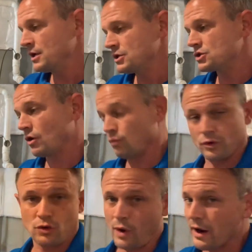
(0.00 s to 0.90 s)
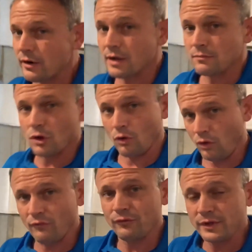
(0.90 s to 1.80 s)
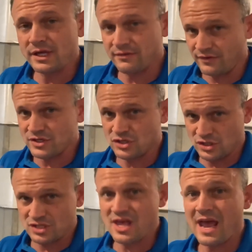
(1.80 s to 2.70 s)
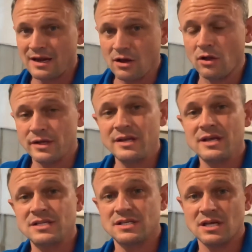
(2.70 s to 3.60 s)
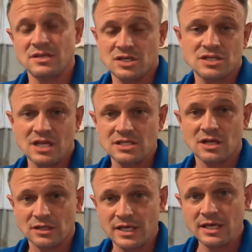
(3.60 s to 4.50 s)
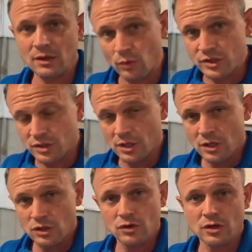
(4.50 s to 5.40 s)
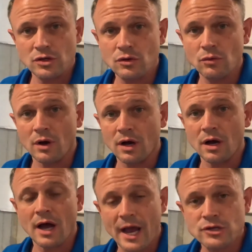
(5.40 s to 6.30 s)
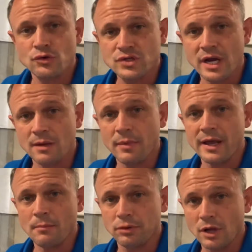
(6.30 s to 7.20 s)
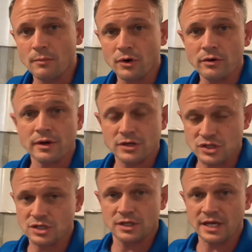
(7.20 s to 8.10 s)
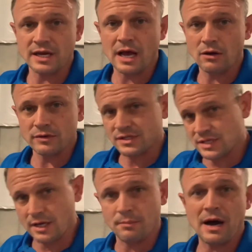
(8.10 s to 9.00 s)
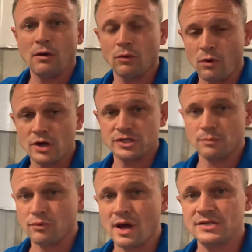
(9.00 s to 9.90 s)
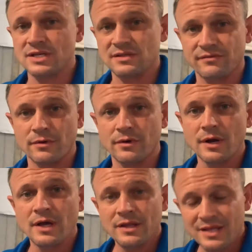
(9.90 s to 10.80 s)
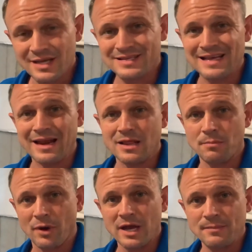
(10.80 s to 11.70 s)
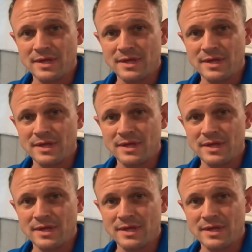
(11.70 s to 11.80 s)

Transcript: So require, you know, hopefully if it's just that, all it is is it just needs a cleaning, which you can do a, uh, a hydrojetting by a plumber and just clean it out. And it's like a power washing process for the inside of the pipe.